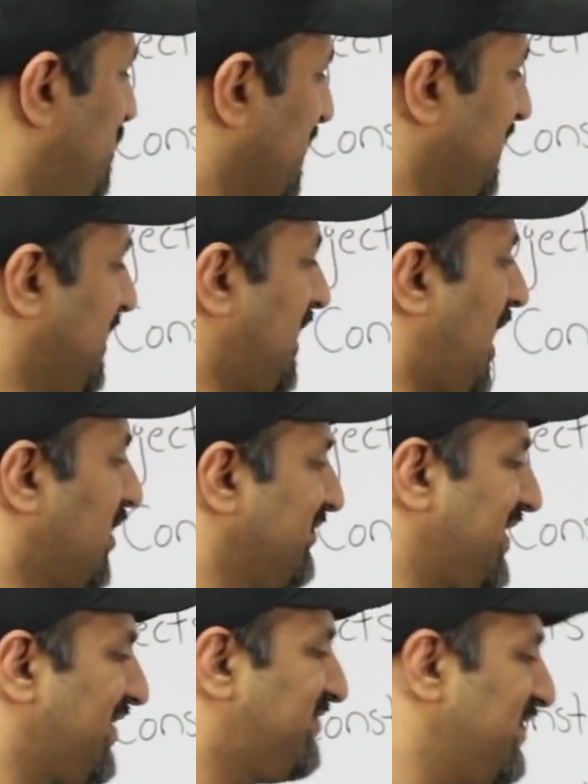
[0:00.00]
billion out
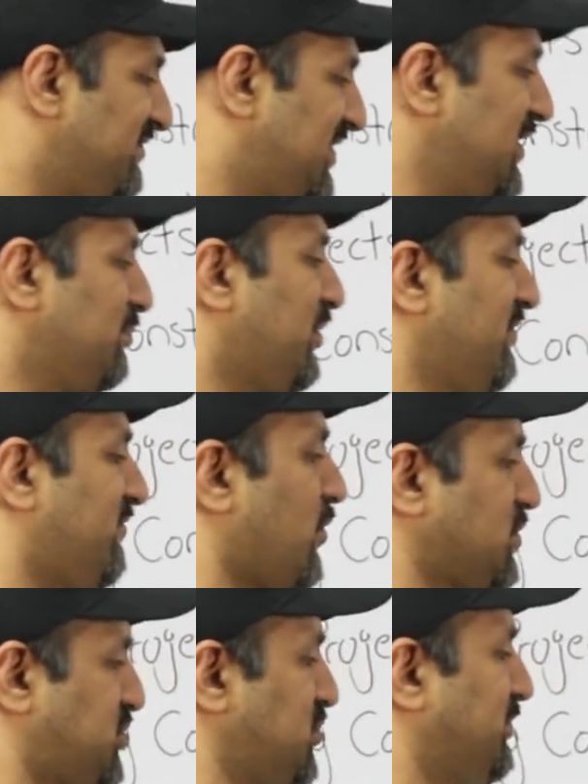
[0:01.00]
of that
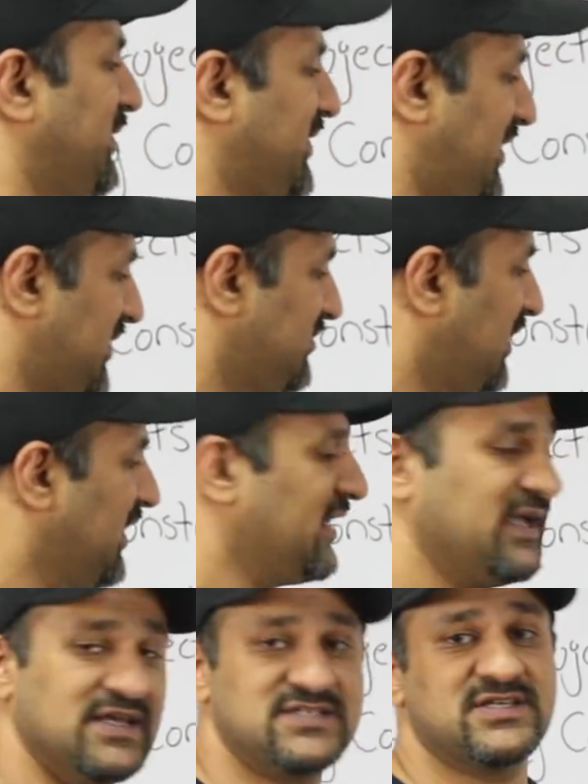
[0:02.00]
15.42 billion
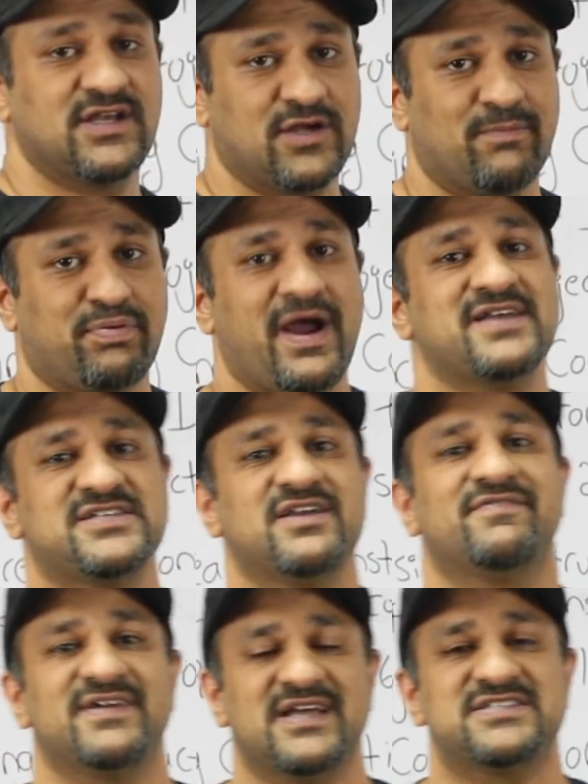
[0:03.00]
is comprising
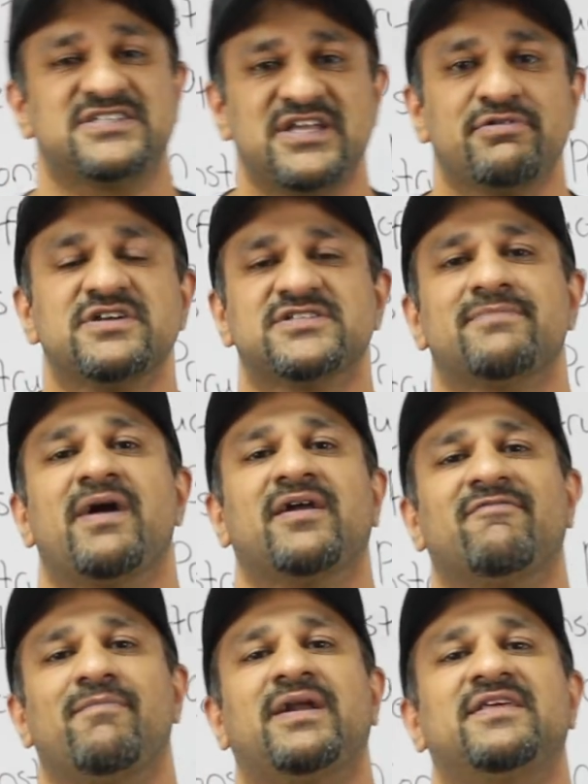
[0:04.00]
of a serious
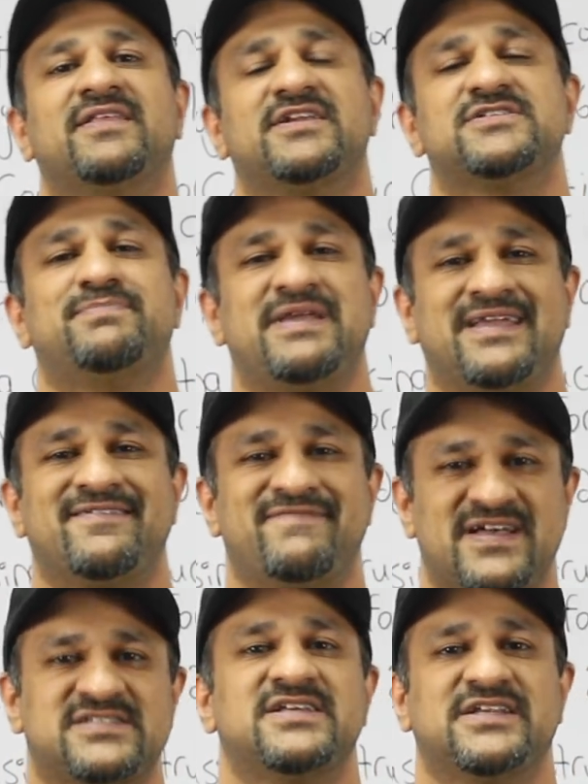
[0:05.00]
amount of money that is being
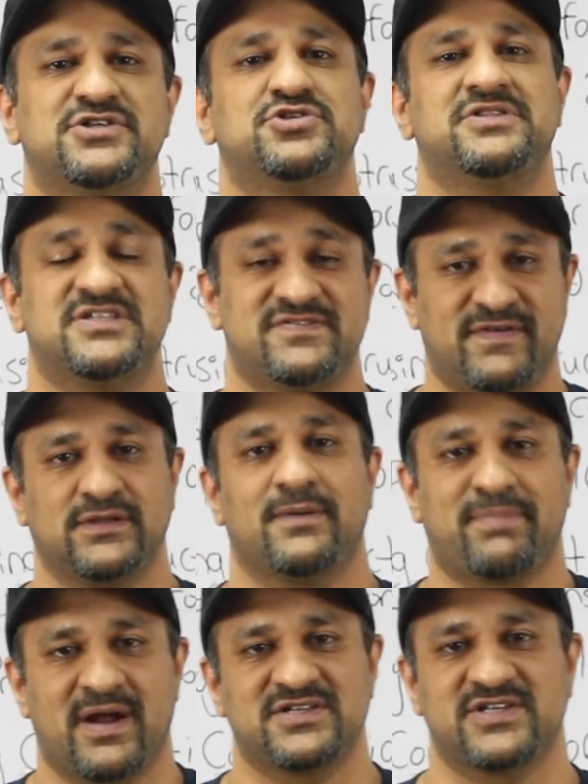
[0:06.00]
invested into these villa
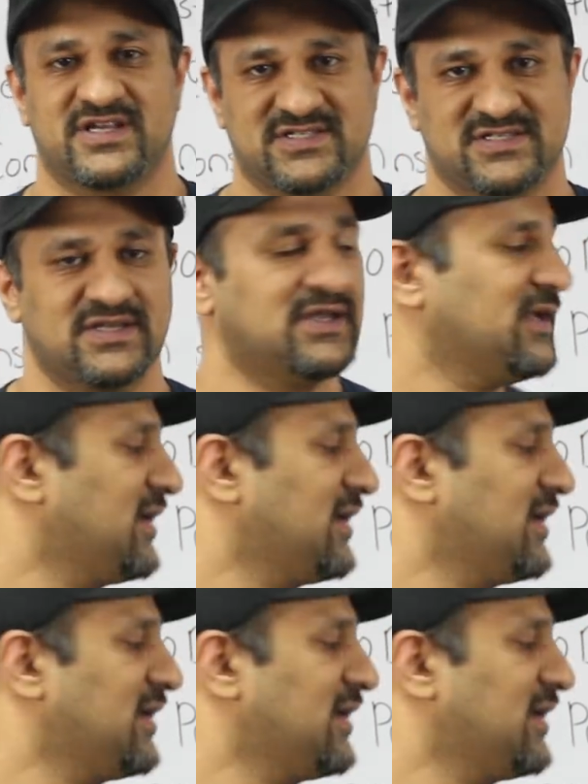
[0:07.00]
projects.